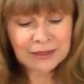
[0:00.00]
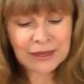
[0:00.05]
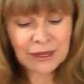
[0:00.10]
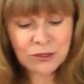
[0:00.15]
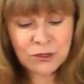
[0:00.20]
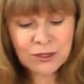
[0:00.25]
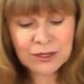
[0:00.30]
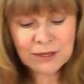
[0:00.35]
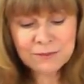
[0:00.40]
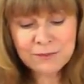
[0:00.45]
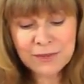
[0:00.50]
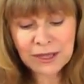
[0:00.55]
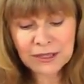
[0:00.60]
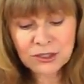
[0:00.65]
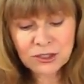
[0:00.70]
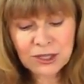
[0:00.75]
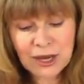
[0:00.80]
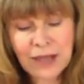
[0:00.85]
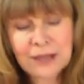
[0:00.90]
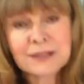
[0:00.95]
Now you can
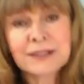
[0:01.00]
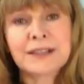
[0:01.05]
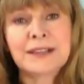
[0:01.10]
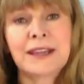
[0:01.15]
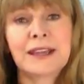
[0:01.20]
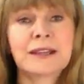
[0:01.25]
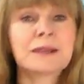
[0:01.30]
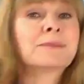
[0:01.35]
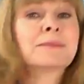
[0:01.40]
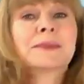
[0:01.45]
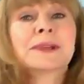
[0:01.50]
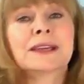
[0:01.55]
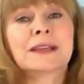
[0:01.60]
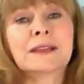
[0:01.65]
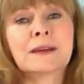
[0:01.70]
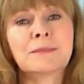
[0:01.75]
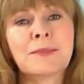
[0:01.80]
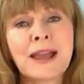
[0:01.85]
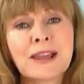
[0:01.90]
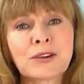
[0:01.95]
melt chocolate in
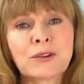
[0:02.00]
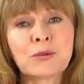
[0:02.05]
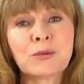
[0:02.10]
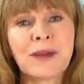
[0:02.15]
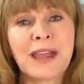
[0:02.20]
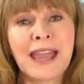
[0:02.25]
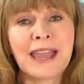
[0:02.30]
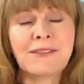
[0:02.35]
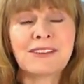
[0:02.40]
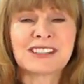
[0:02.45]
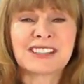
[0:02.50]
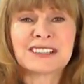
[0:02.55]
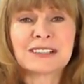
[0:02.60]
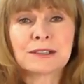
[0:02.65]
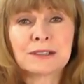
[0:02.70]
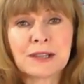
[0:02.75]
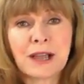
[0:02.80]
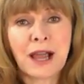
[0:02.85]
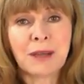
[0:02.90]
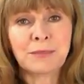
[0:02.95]
a microwave. It's a
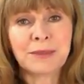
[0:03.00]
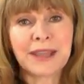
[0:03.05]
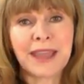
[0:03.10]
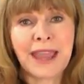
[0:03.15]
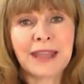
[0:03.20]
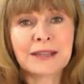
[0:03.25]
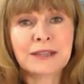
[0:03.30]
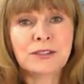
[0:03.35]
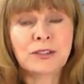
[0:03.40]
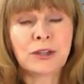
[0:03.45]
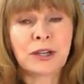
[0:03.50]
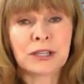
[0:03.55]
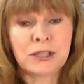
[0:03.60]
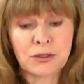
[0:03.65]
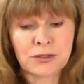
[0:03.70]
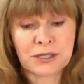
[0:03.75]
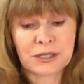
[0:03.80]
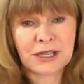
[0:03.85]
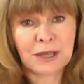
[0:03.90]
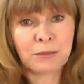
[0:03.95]
little complicated. You
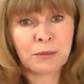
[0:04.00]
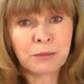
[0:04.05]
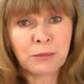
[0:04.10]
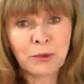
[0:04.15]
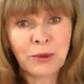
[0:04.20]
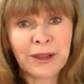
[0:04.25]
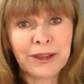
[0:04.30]
can use a double